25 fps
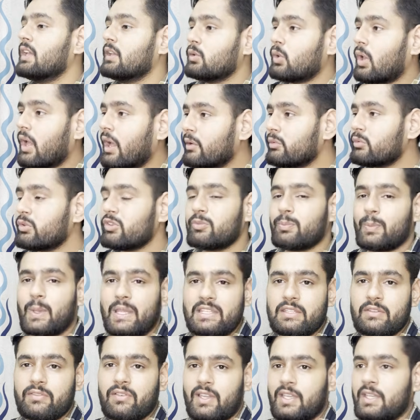You have to
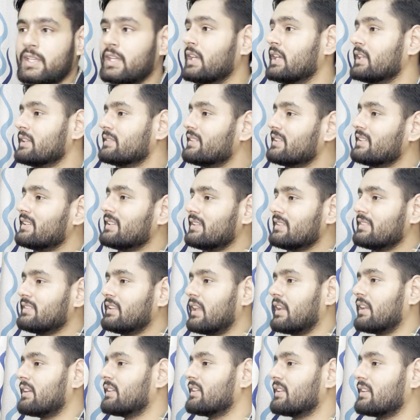specify. This is
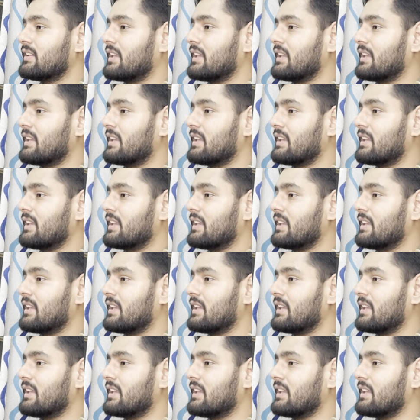the